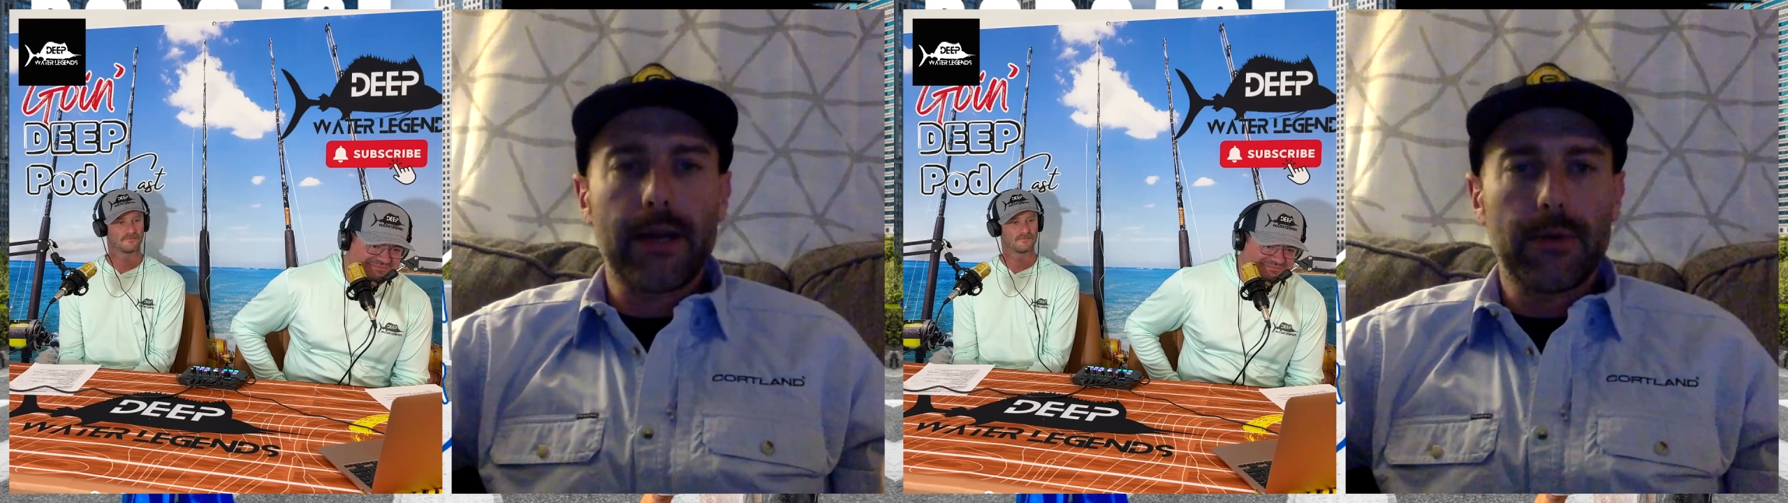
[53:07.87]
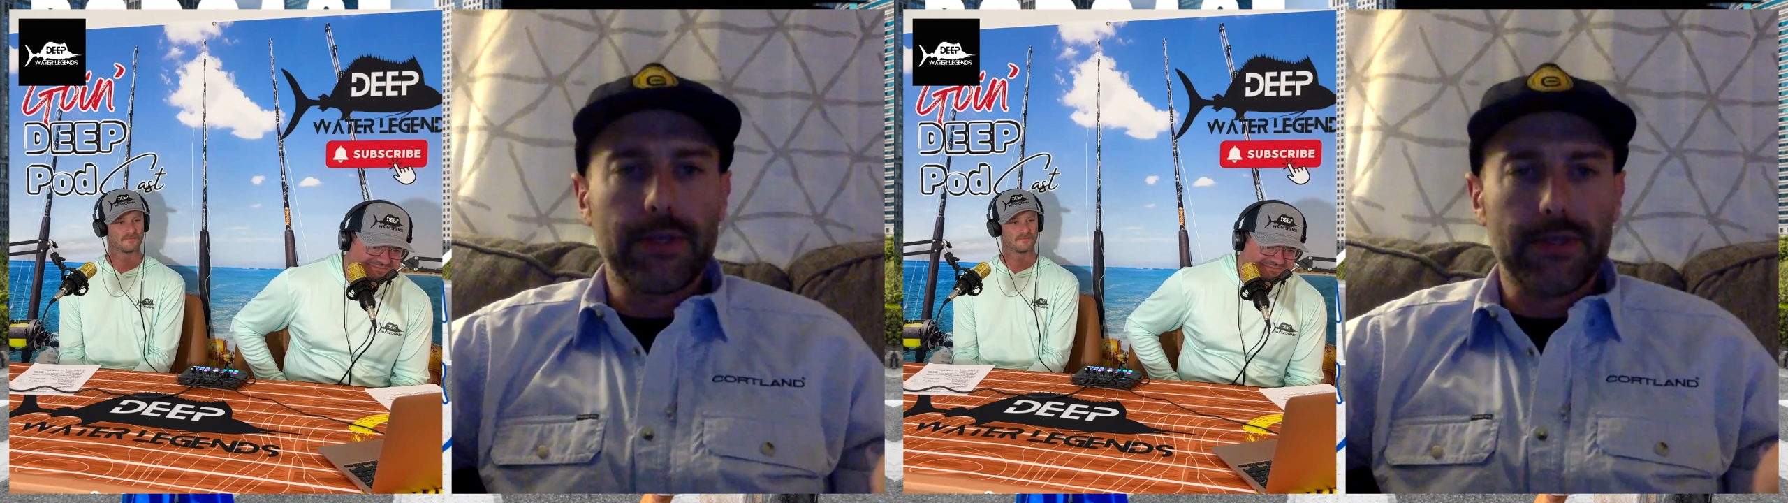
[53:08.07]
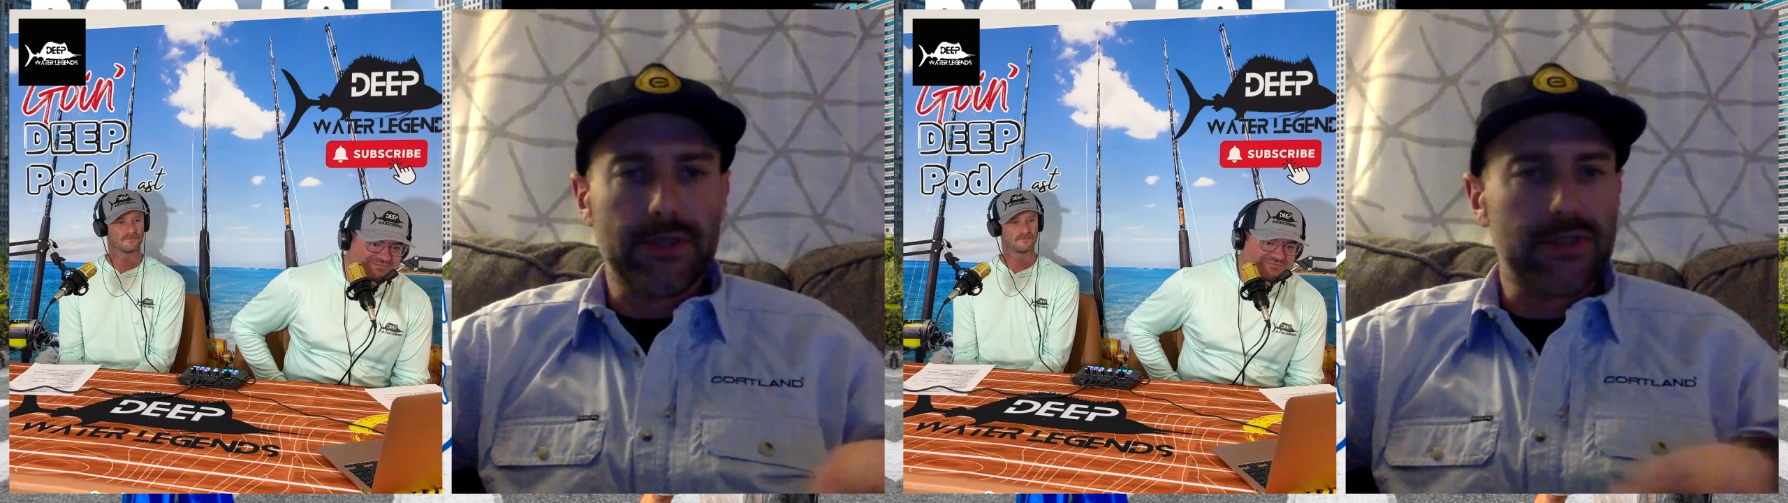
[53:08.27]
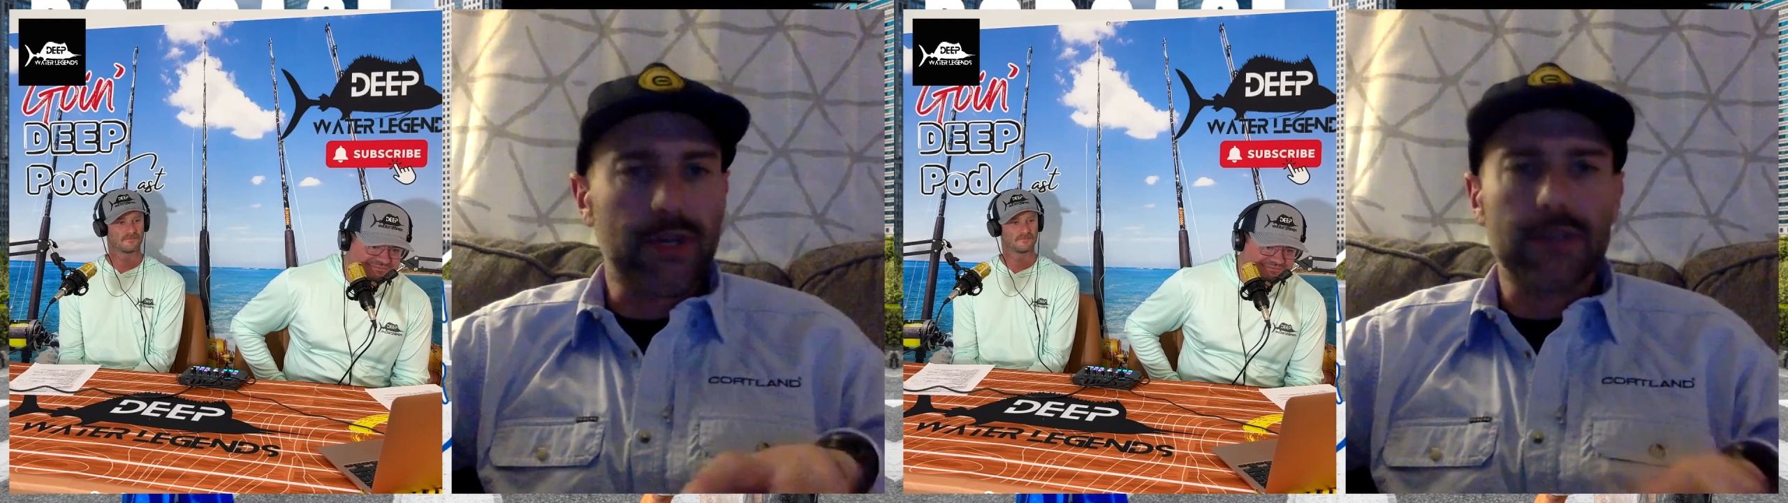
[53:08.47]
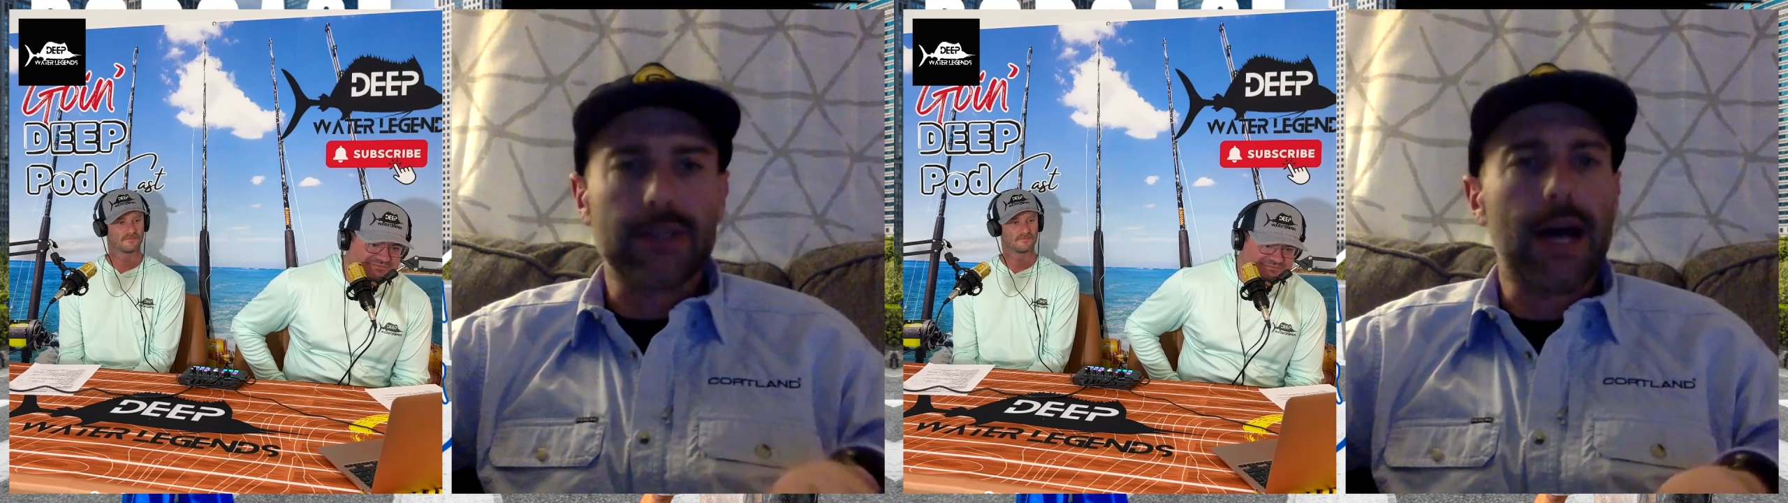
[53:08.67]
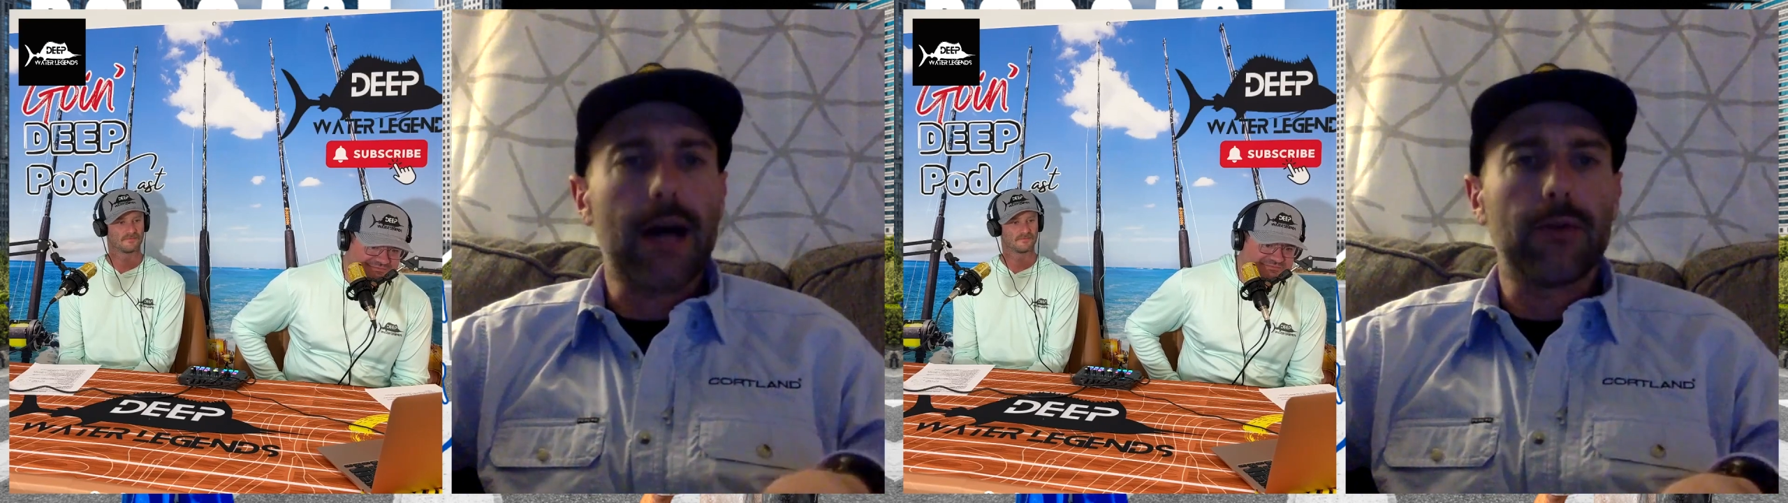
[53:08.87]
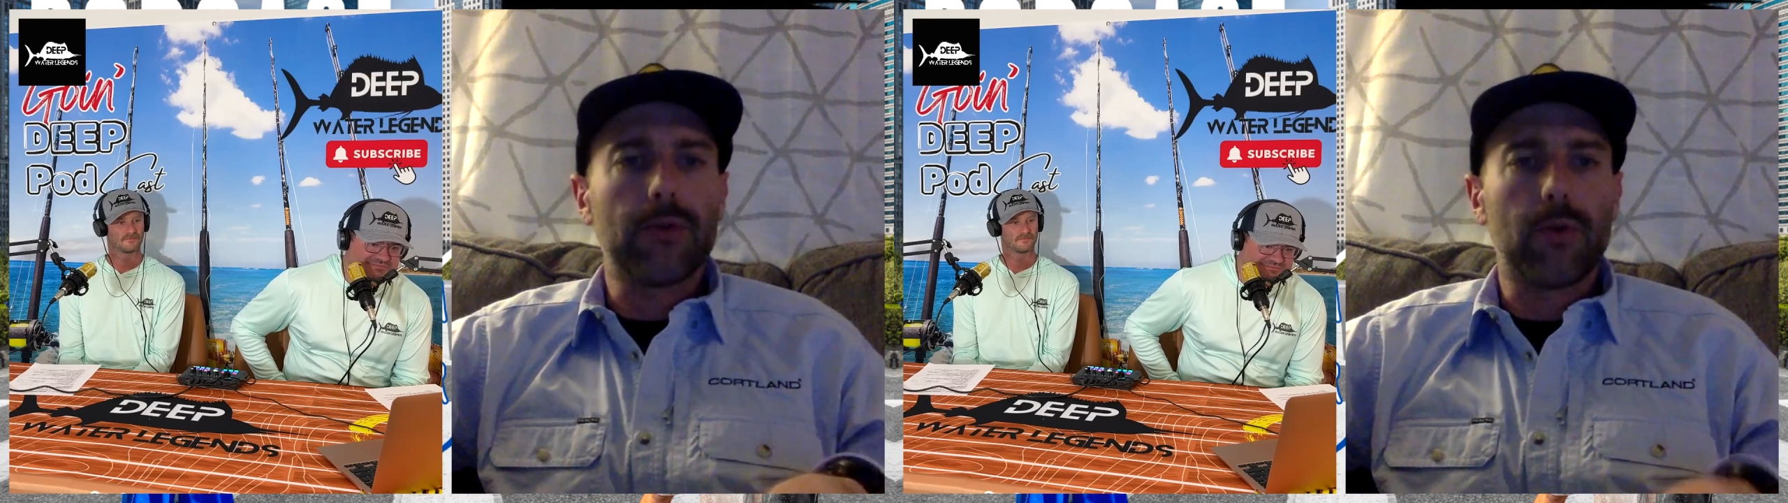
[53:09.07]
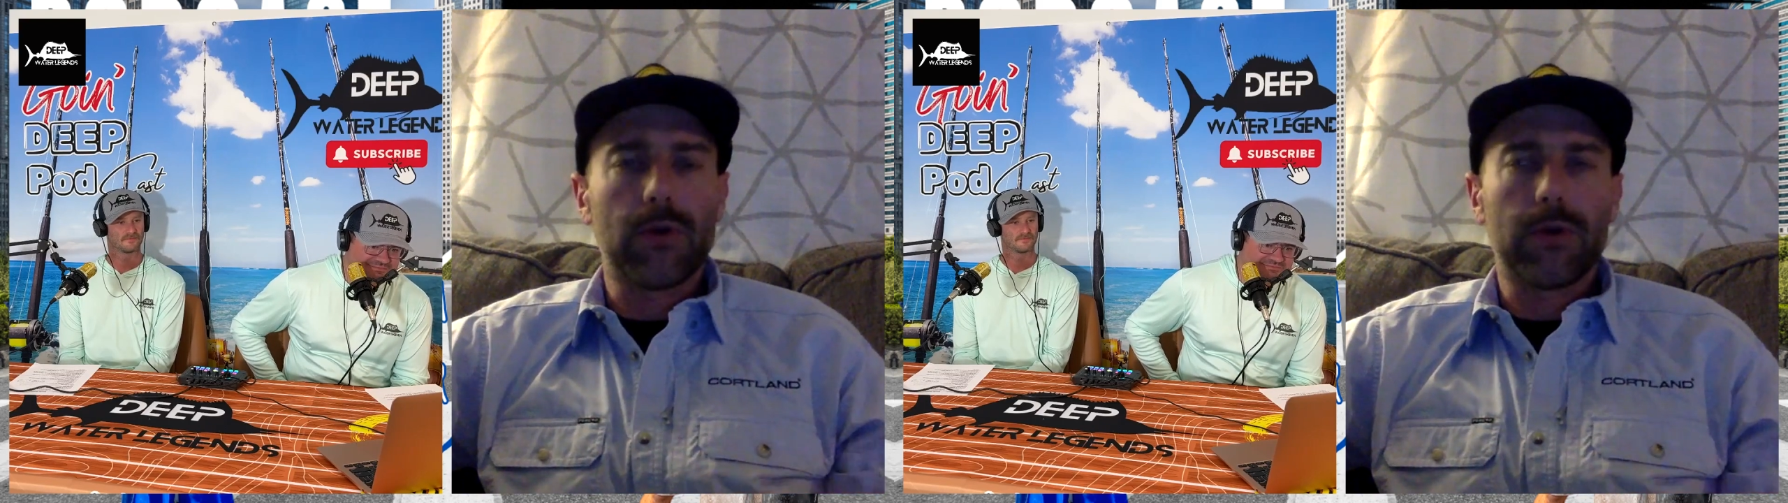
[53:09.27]
I know we just discussed hollow
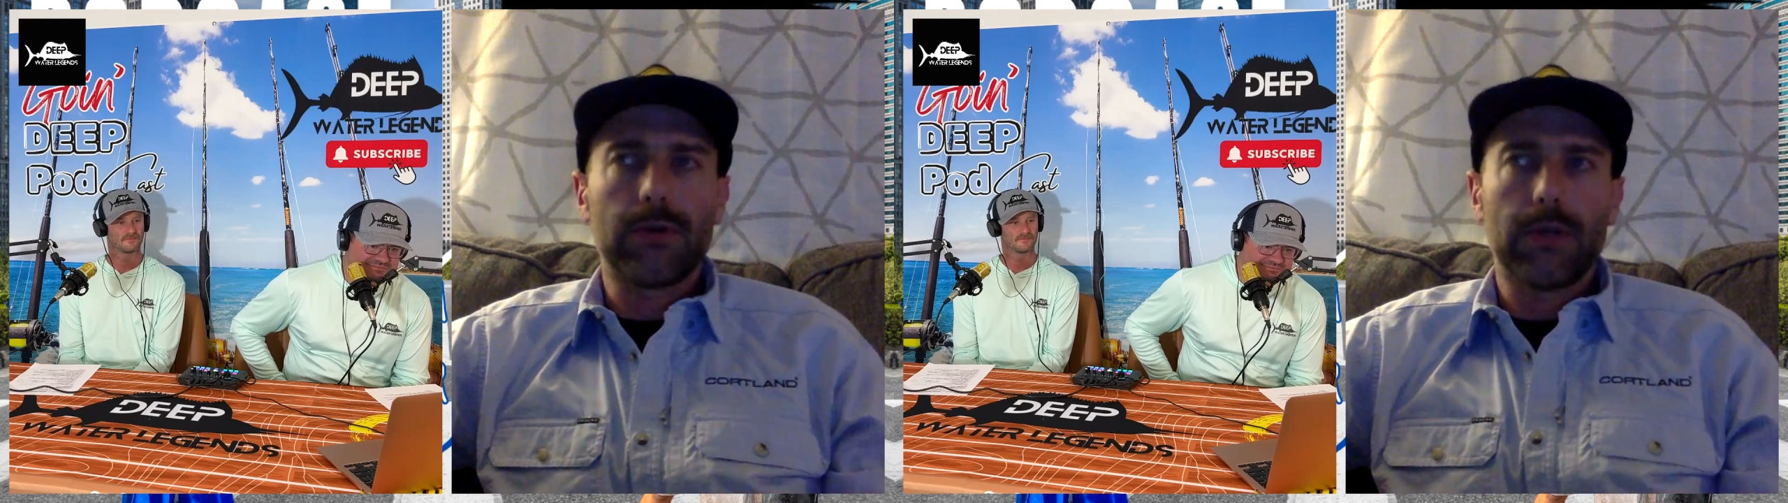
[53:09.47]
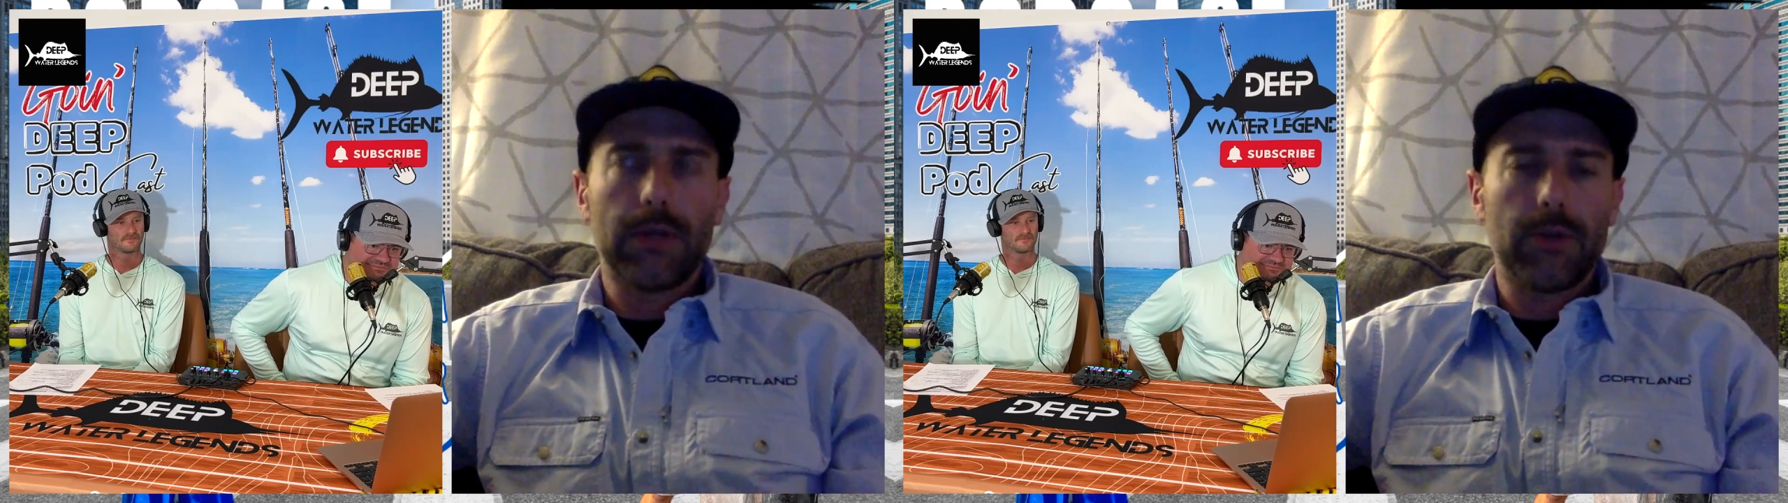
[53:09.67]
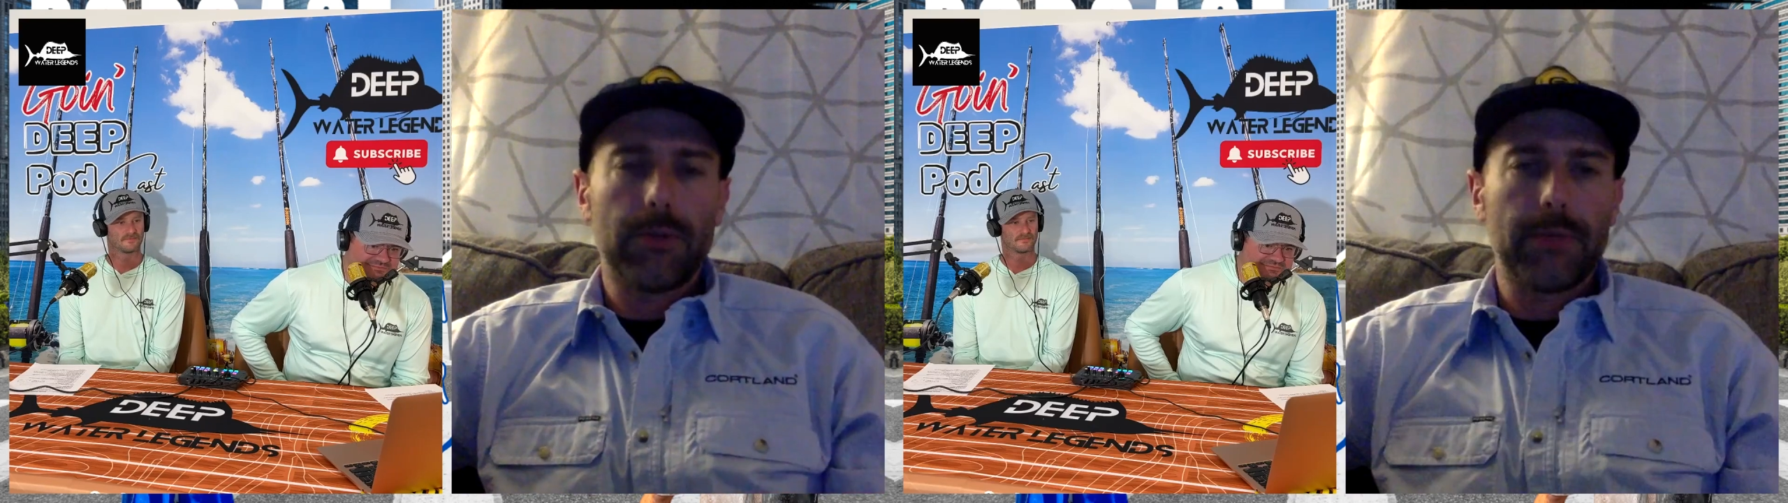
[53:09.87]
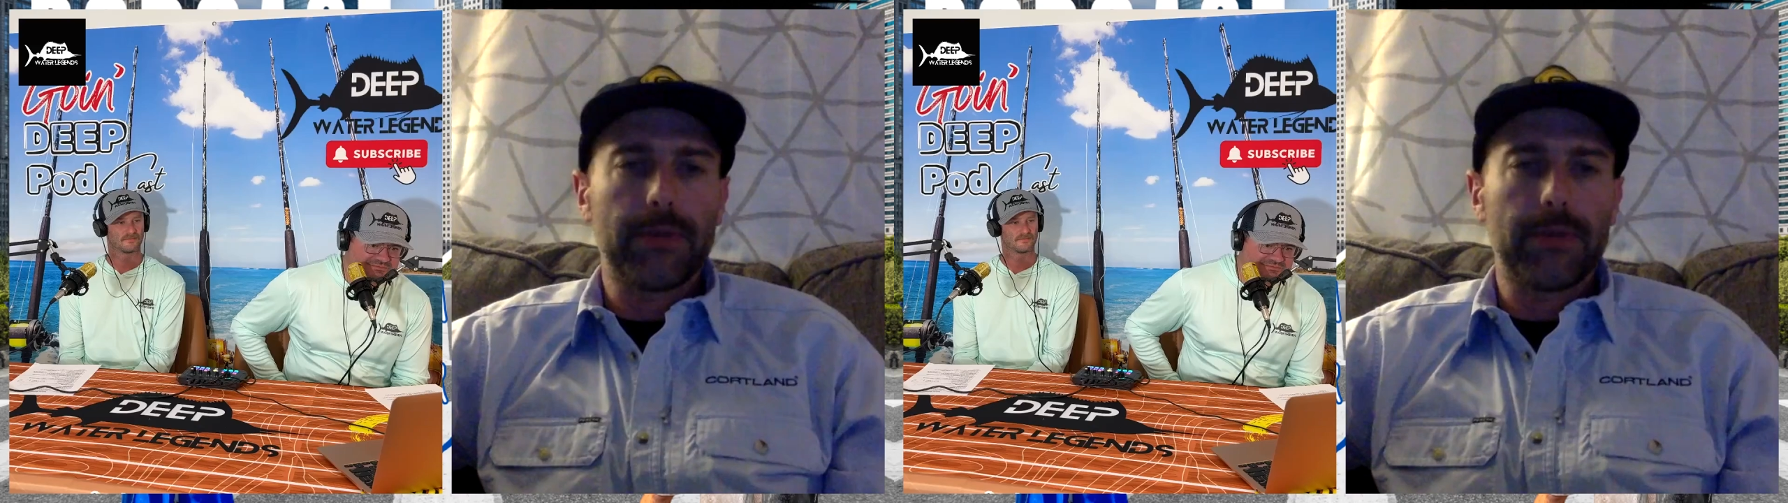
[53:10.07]
core a little bit,